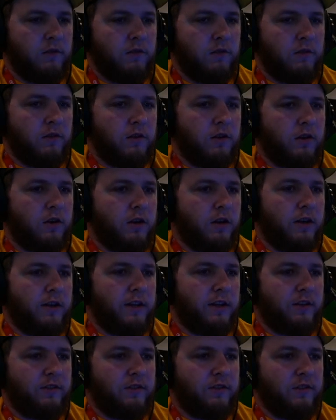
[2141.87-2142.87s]
Alright,
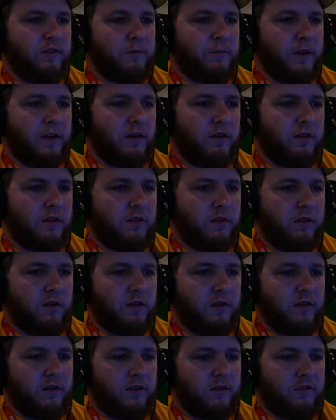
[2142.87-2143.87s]
next is
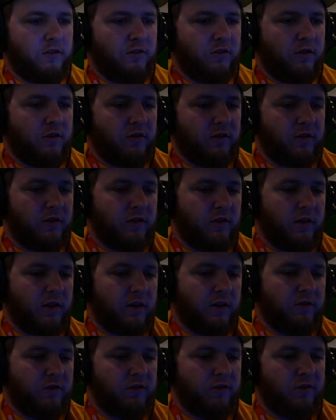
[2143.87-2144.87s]
Marathon. This is
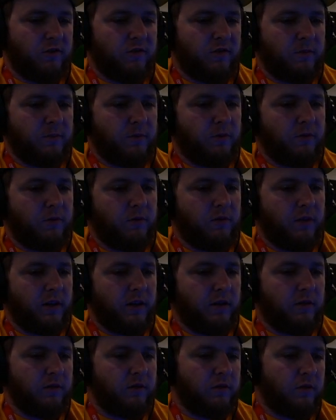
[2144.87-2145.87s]
kind of just a simple, like,
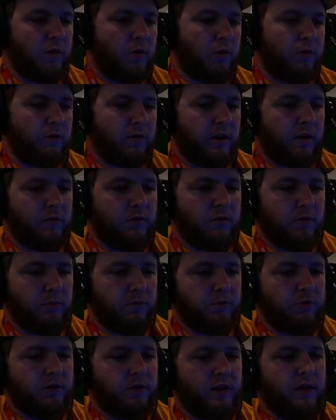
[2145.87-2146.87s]
go-around loop
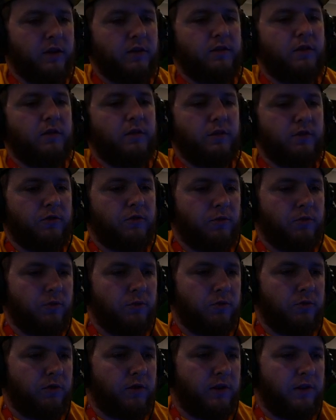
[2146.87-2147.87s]
track. Nothing too
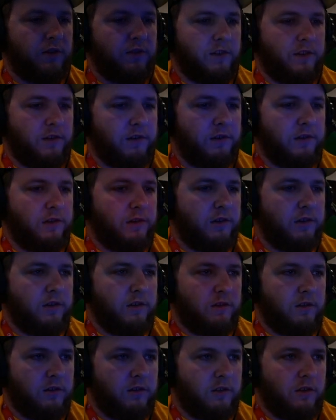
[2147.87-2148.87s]
crazy.
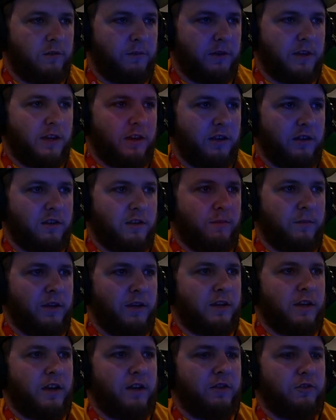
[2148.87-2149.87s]
Well, the beginning can be
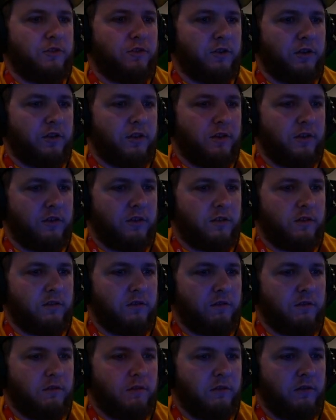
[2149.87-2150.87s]
kind of tricky.
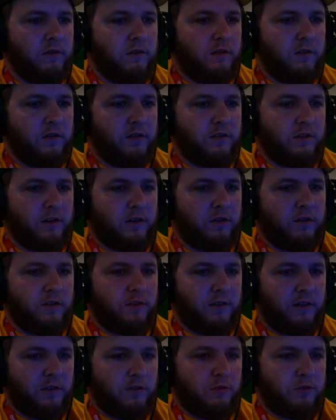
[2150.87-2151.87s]
Cause it's like all these
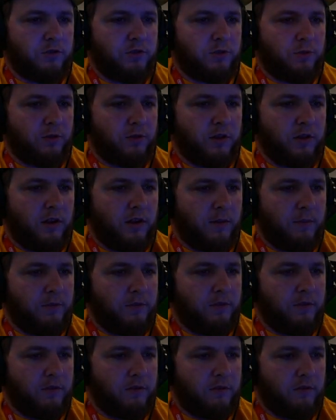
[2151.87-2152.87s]
like little short hops,
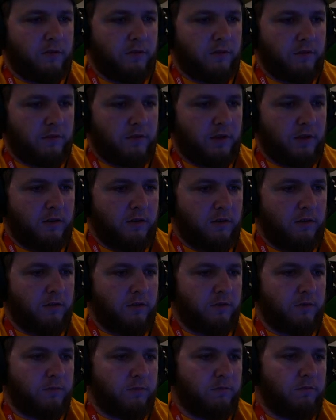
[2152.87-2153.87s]
so you gotta
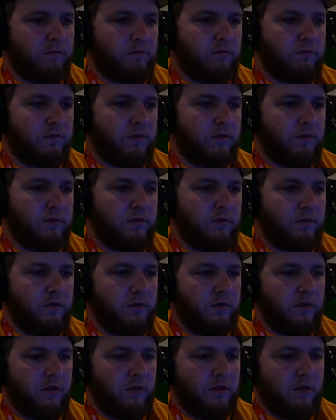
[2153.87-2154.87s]
always
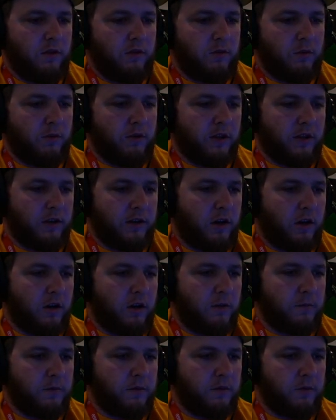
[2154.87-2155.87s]
don't want to get caught
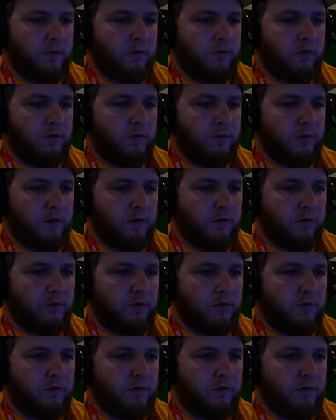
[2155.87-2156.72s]
up in those too much.